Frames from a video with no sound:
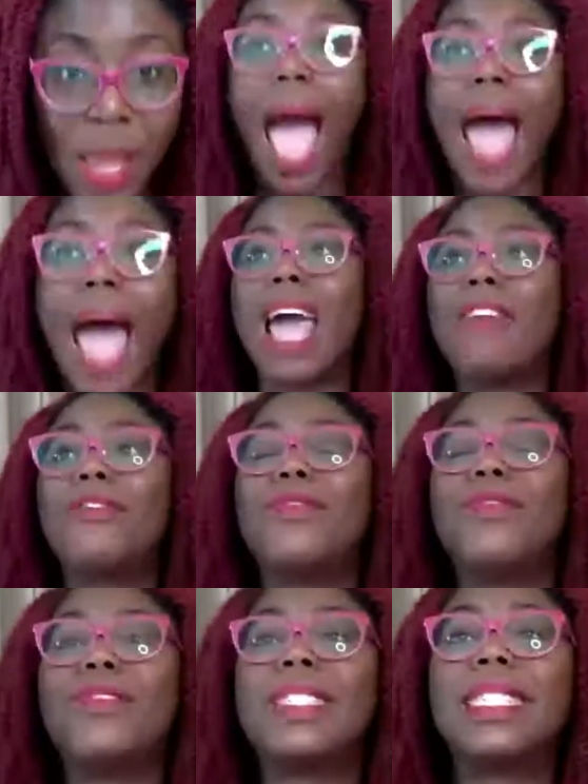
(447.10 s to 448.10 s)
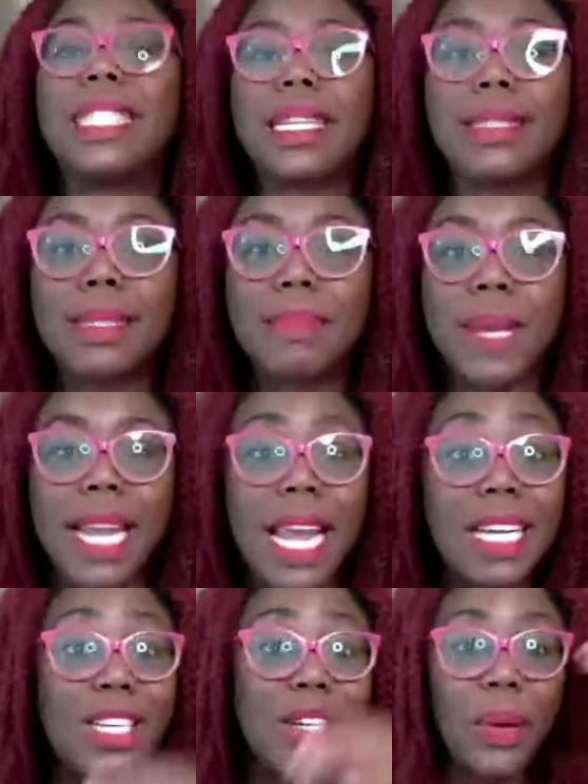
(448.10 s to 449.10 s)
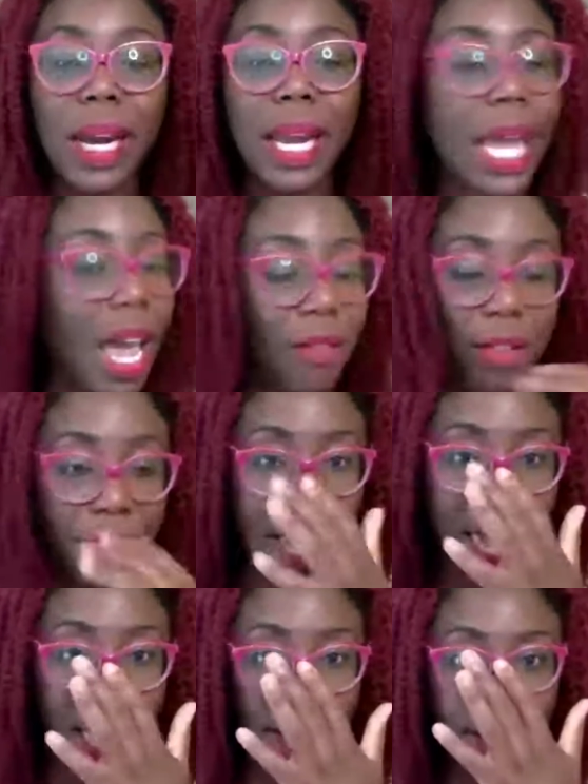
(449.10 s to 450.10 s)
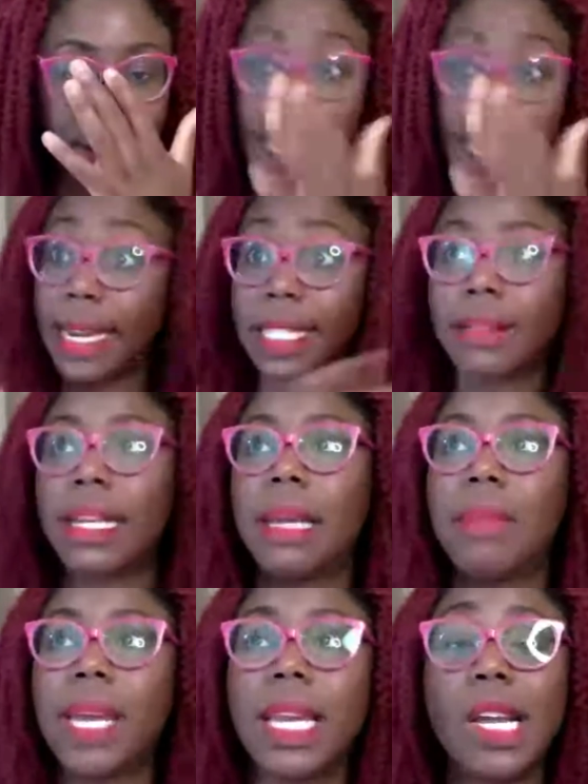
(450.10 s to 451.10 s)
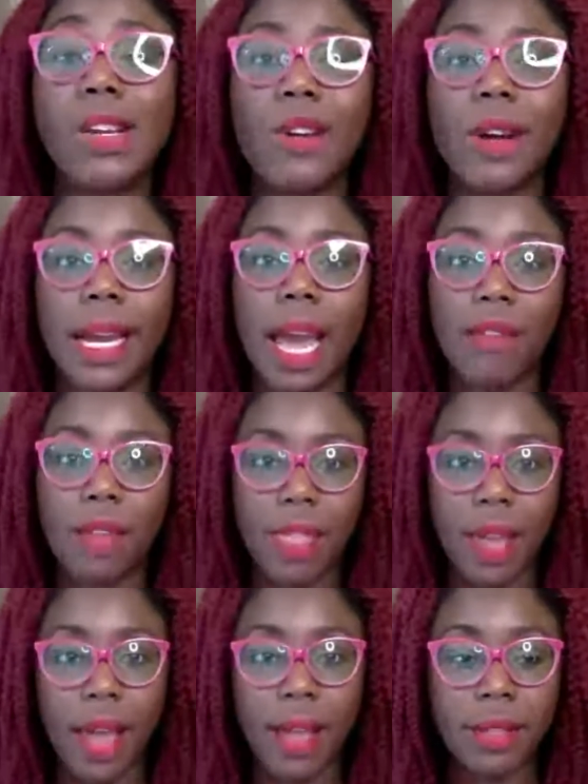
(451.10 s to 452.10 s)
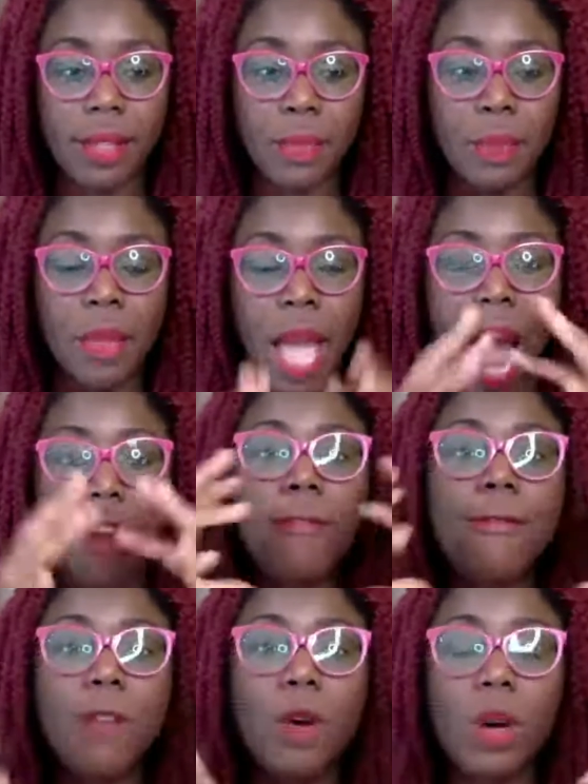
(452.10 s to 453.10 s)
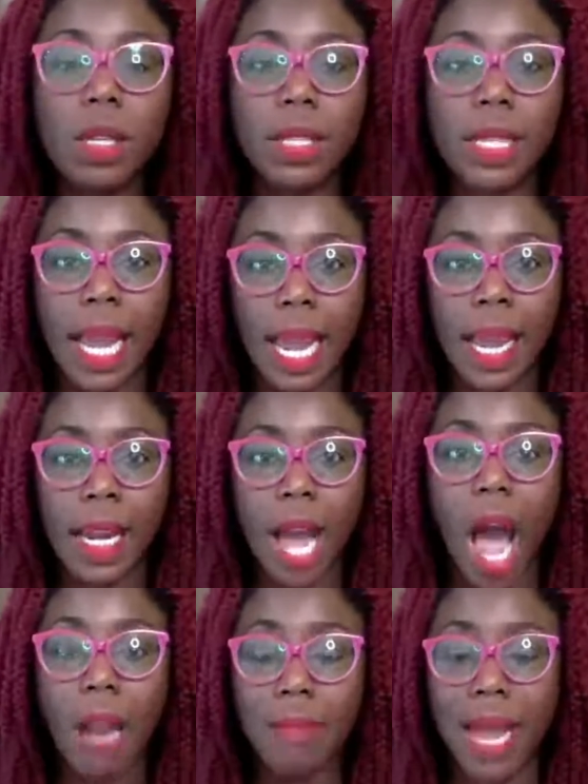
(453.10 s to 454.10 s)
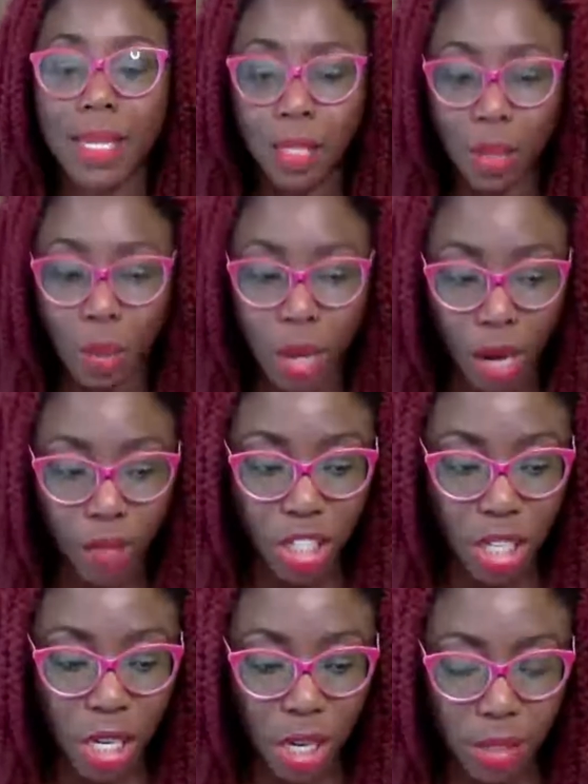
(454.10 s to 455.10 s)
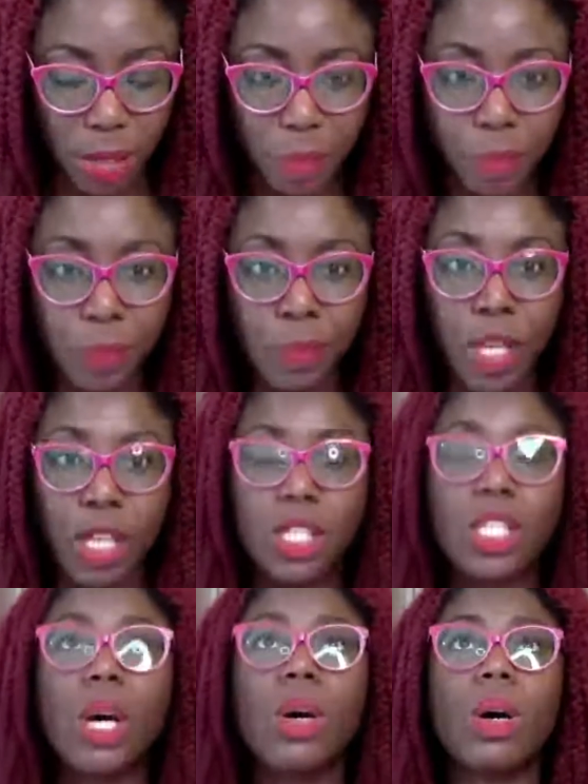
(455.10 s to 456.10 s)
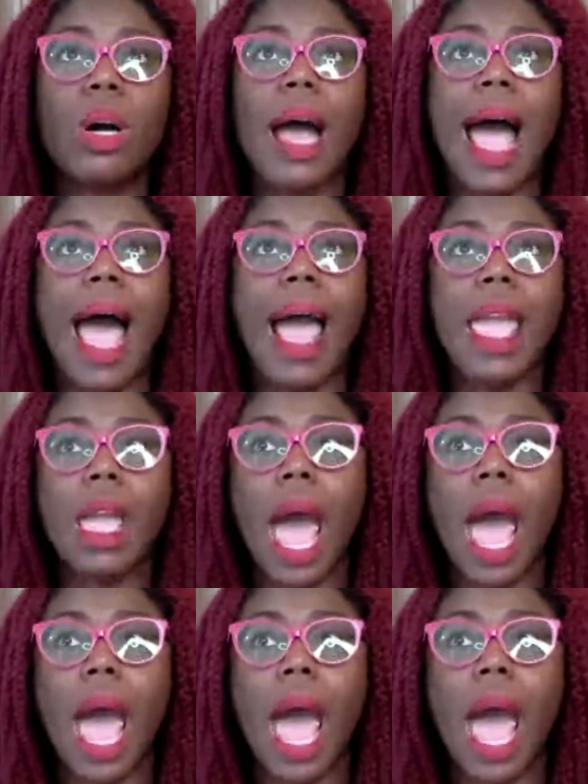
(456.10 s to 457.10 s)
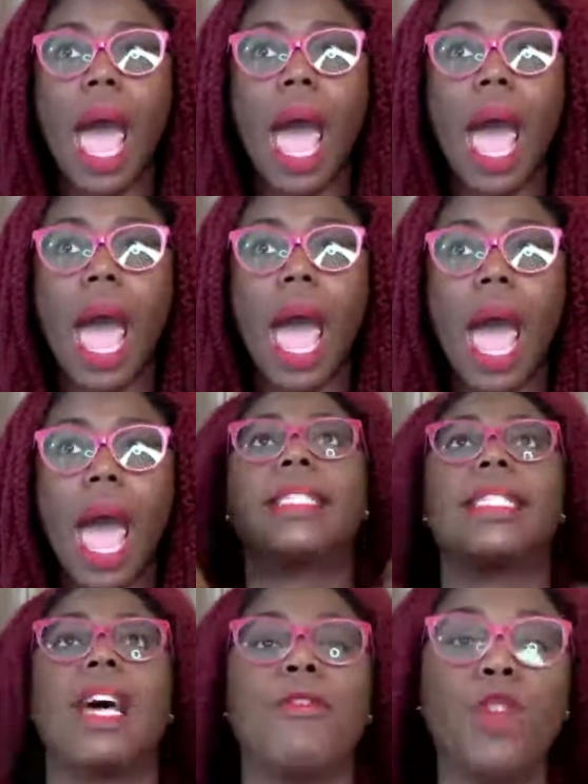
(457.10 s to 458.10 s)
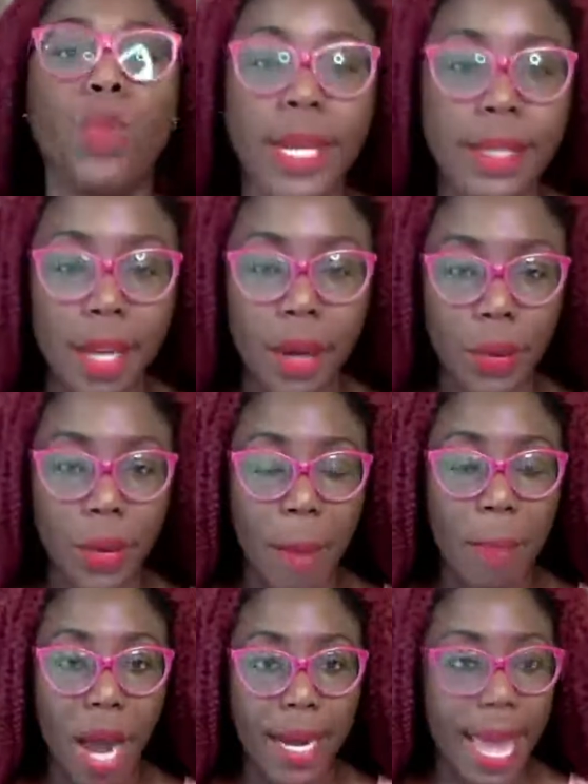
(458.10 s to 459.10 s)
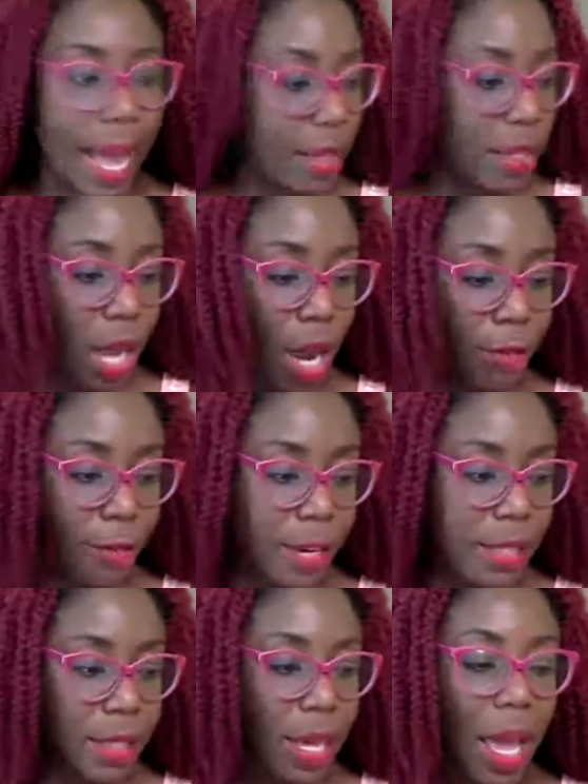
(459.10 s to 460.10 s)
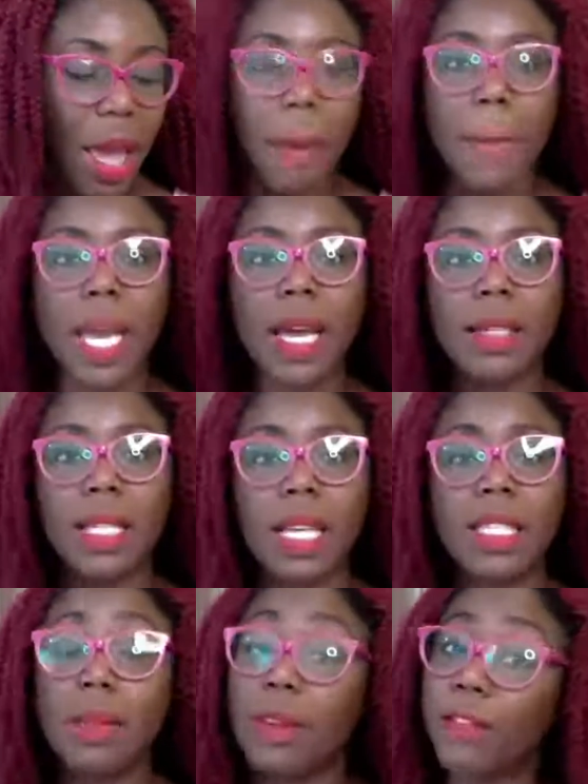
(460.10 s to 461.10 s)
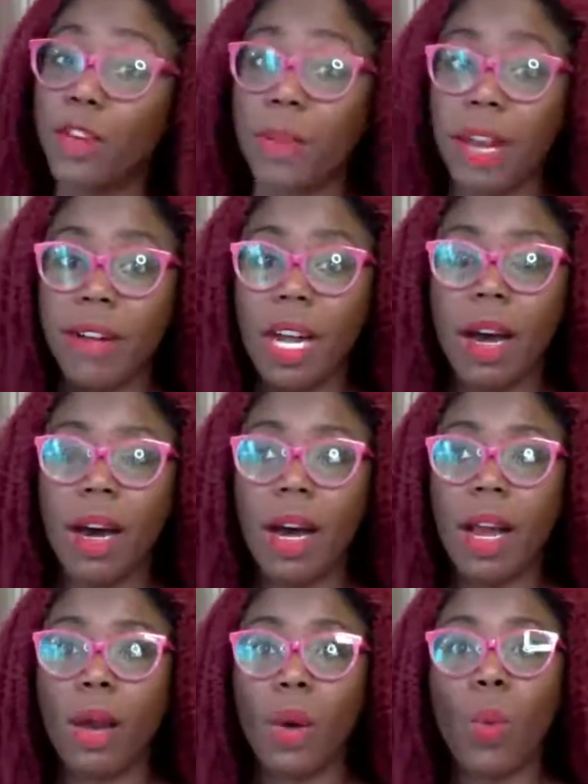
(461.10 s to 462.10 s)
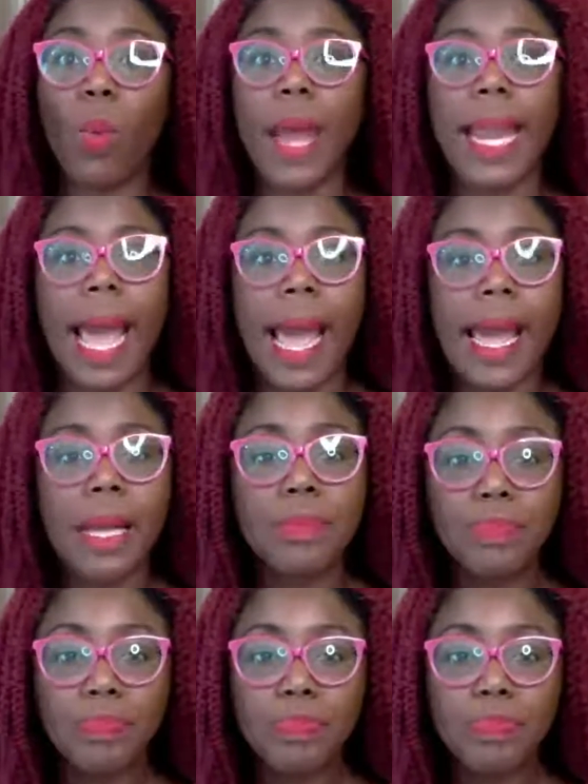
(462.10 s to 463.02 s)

And I have since been ignoring everything else, literally been ignoring everything else and focusing in on my zone of genius. So I was at a conference a few weeks ago, a podcast conference, because as some of you may recall, when I